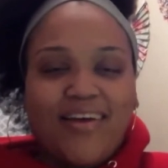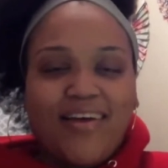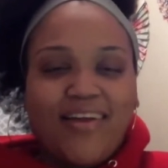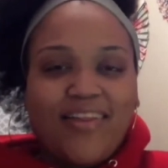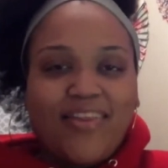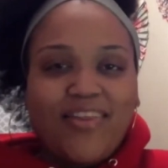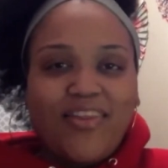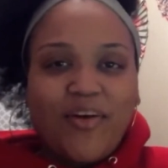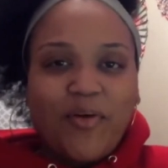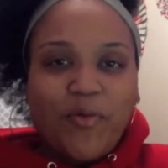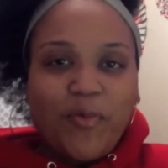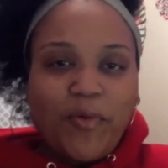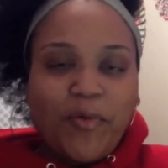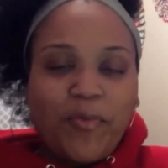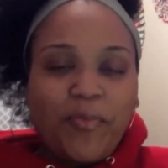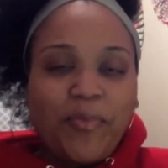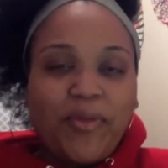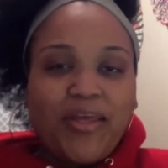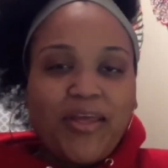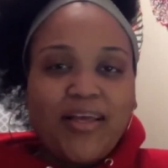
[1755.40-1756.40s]
there will
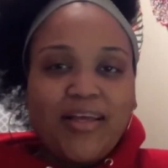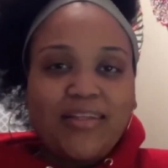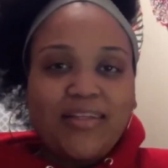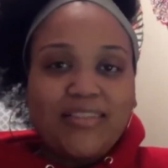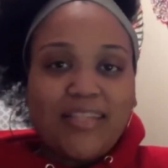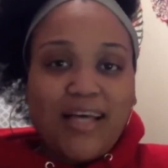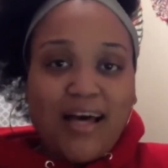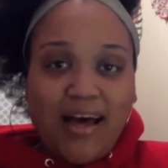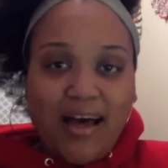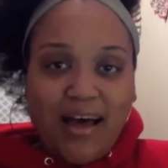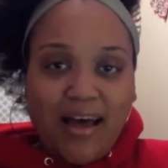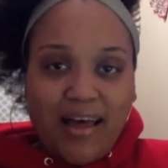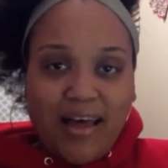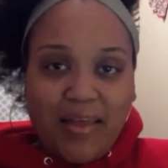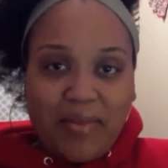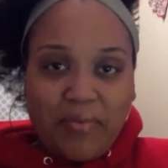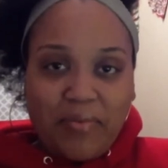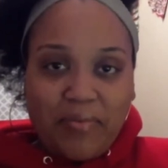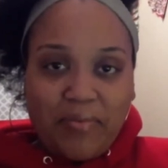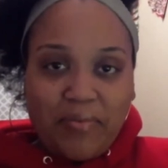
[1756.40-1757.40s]
be a
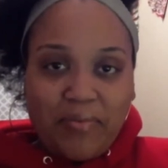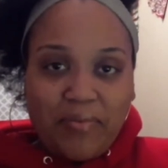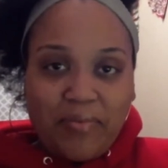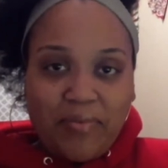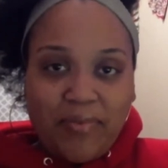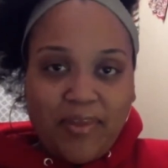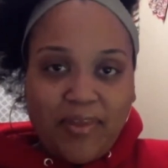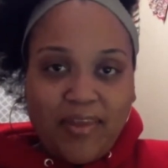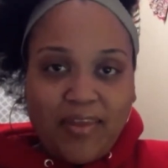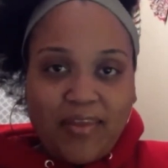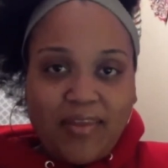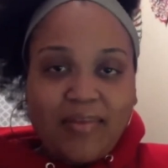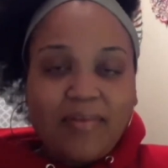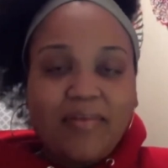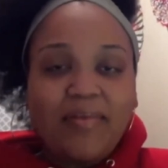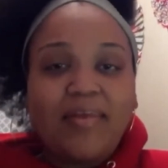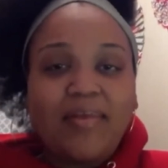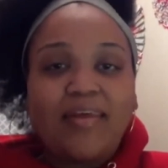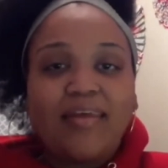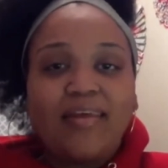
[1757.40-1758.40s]
time,
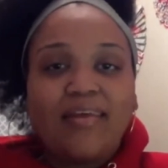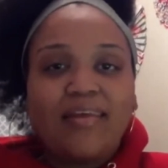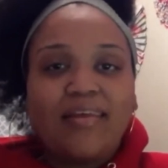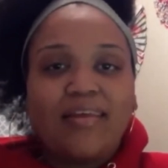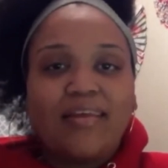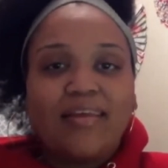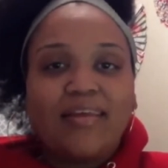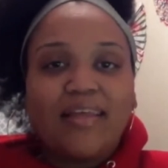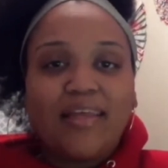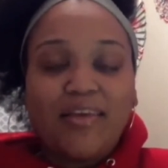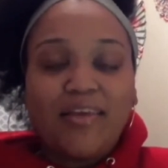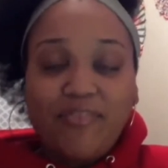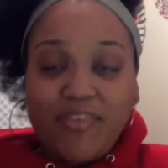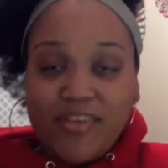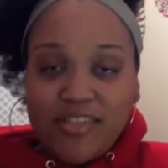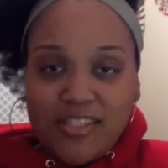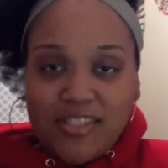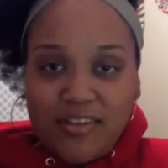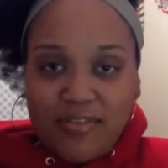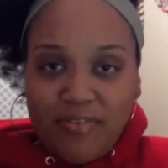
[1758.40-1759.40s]
if
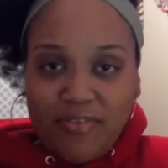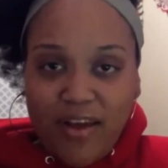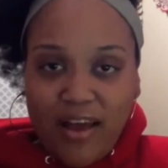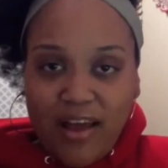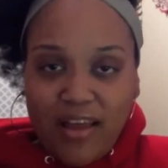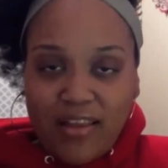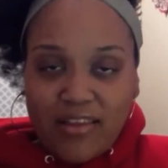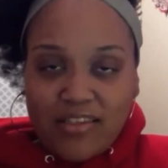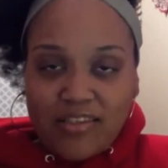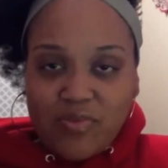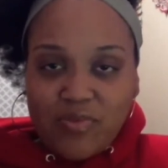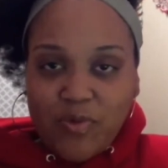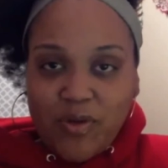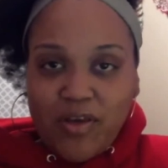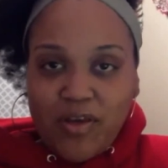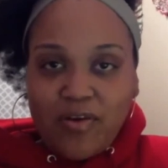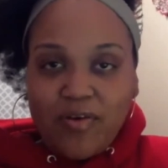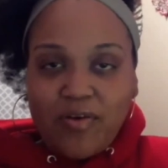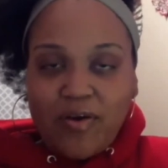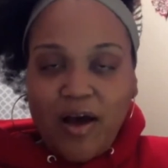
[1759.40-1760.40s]
it's the Father's
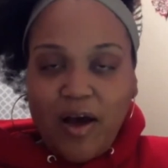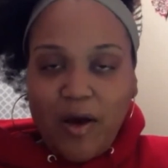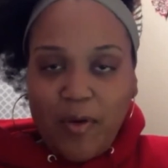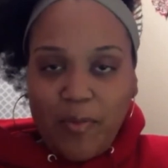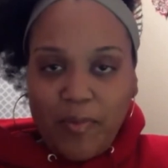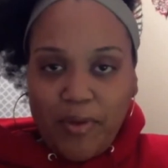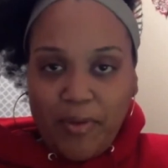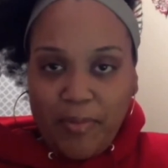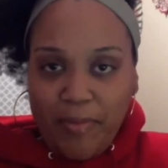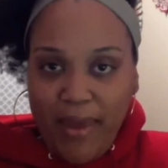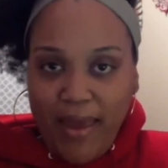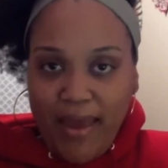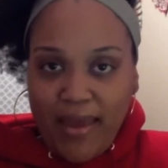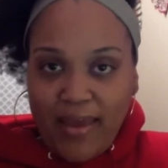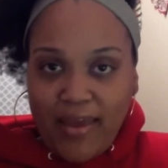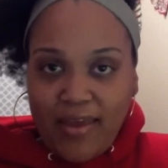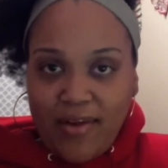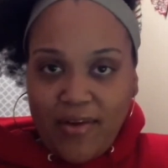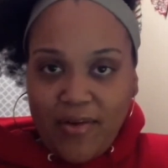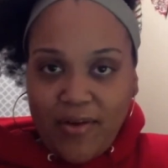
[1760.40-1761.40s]
will, I'll be back
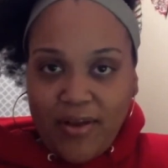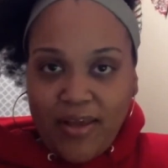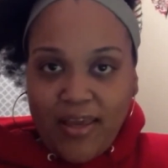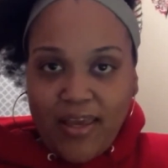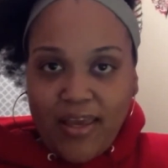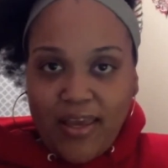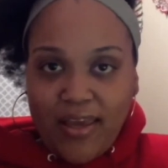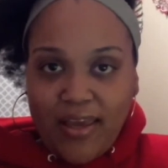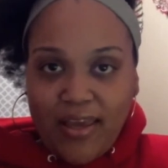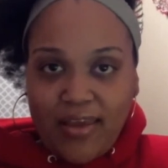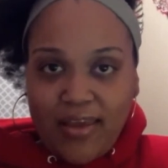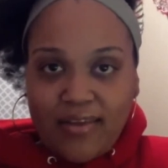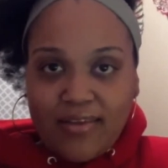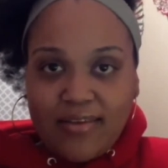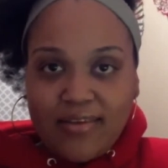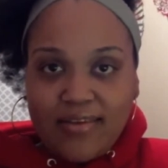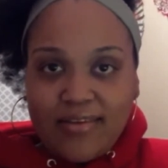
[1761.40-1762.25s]
here again.